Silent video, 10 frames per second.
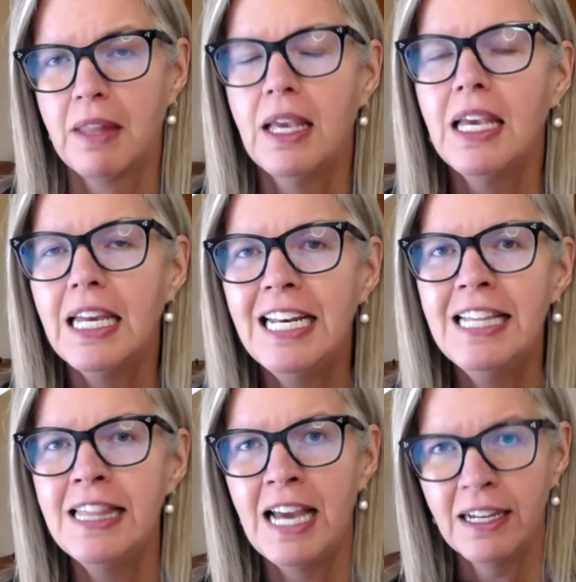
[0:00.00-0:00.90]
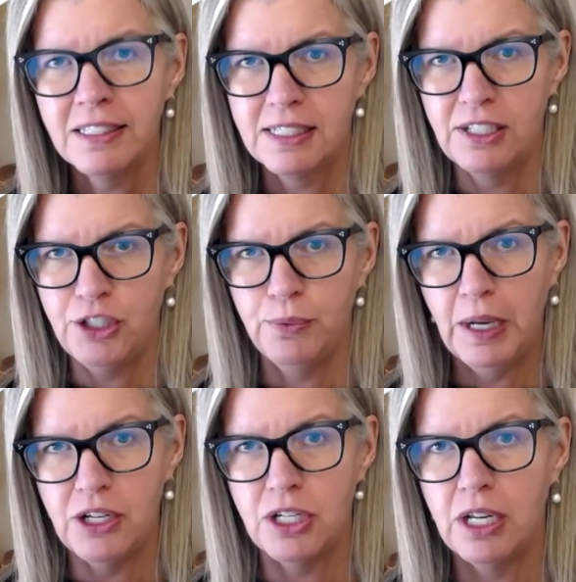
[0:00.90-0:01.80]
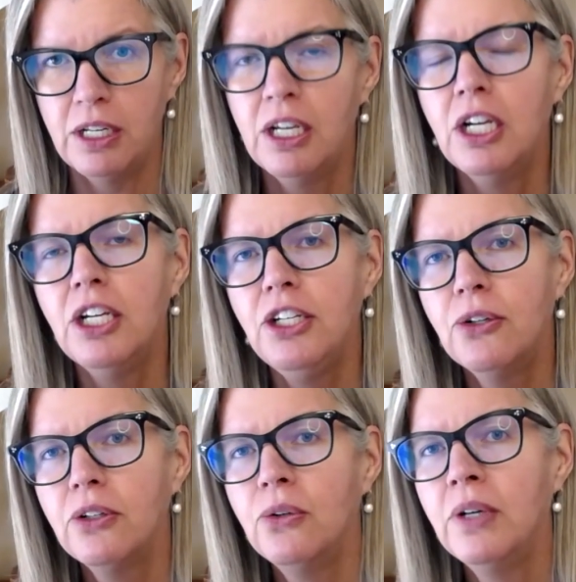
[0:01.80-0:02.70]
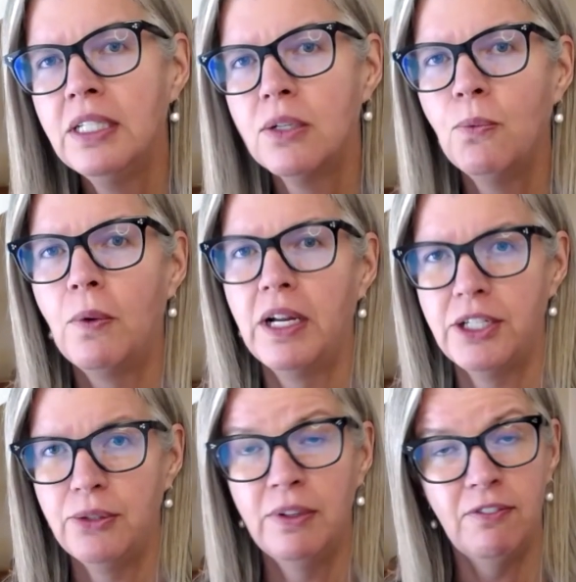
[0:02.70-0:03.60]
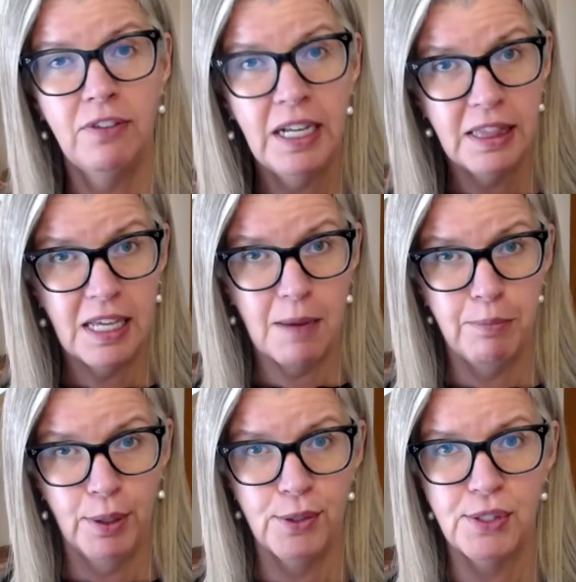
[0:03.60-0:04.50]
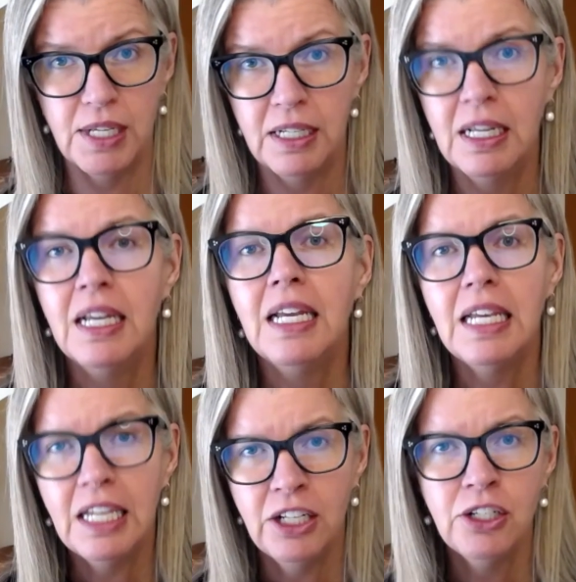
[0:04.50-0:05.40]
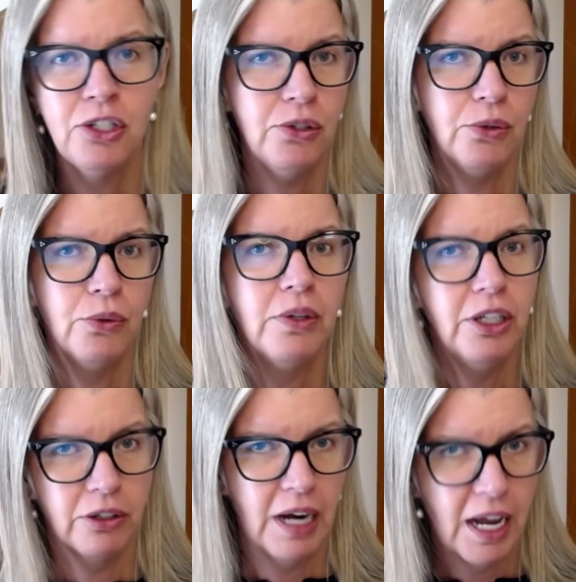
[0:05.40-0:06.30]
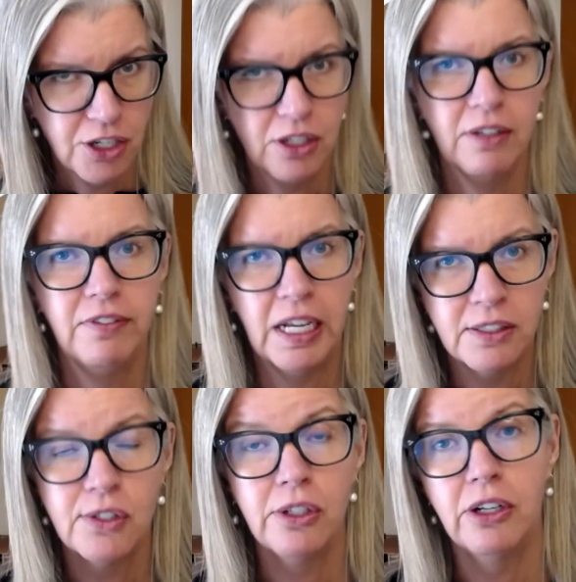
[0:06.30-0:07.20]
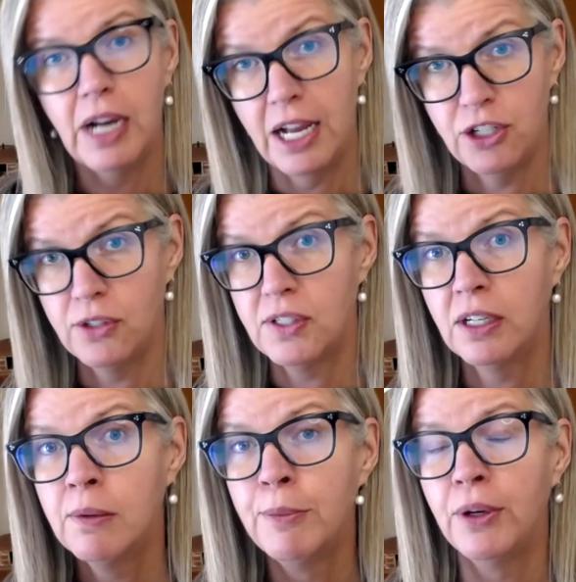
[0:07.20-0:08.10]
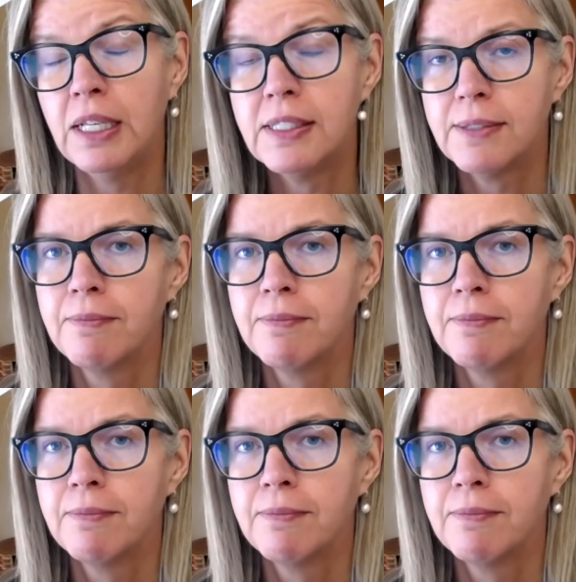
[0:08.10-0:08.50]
And in that situation, you're going to want to invite that person into your Agile events or your Agile ceremonies.